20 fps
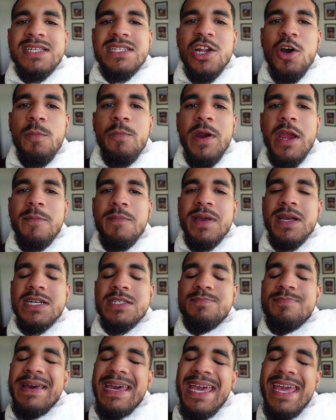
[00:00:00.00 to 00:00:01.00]
little break because
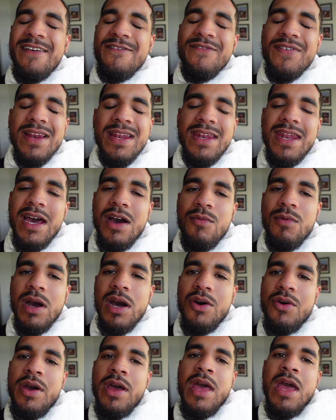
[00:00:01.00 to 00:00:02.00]
Bay ain't feeling that
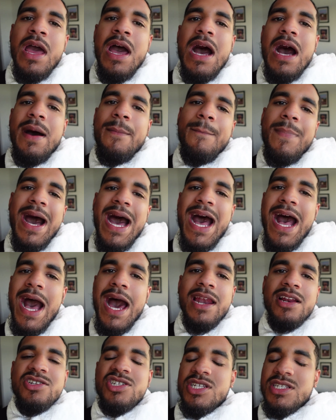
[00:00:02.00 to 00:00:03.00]
well. My
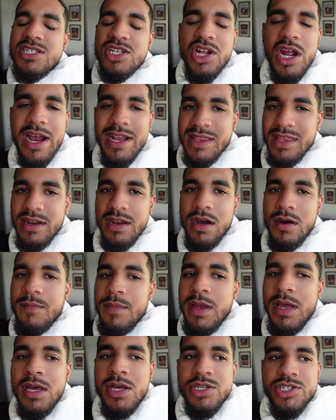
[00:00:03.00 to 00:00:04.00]
allergies are acting up.
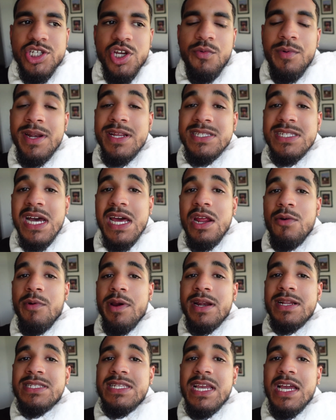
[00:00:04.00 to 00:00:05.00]
So we decided we're
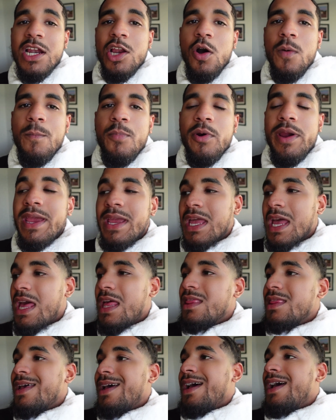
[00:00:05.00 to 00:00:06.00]
gonna take a little break
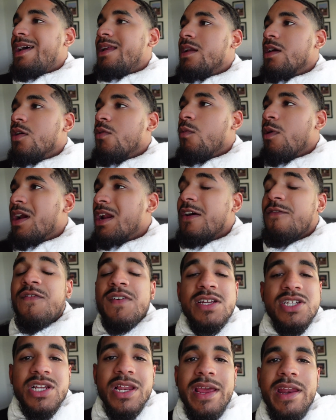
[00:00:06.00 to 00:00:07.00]
and then we're gonna
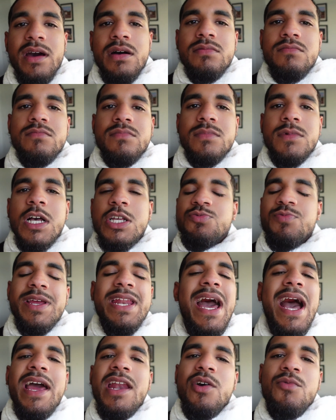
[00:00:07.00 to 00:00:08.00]
finish later. Cause we
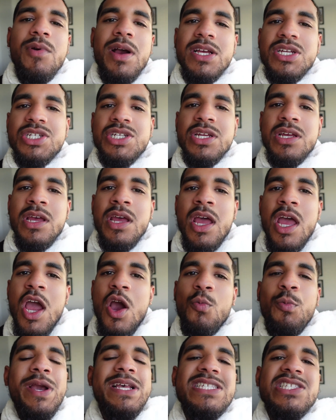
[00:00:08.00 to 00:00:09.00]
not in a rush.
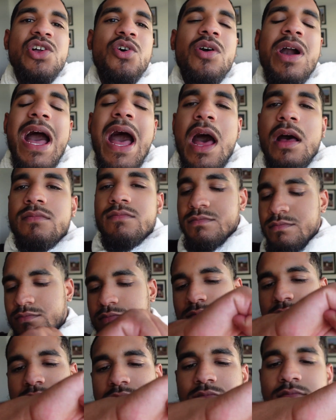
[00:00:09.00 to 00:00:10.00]
We still got
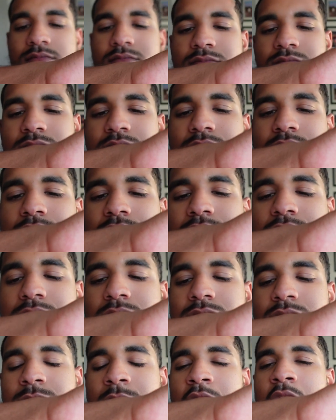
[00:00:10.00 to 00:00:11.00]
Thanksgiving.
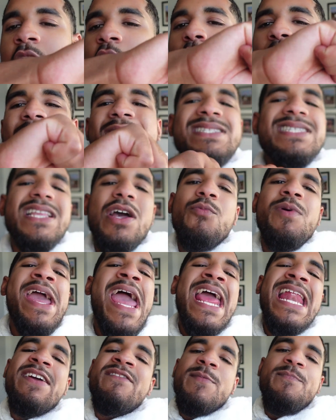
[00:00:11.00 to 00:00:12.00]
We still we
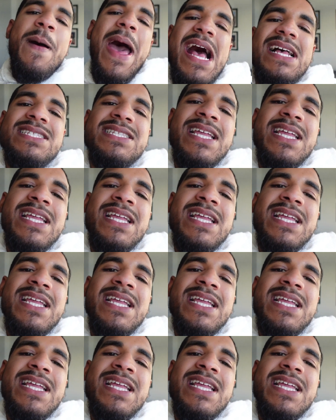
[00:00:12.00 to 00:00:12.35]
ain't even past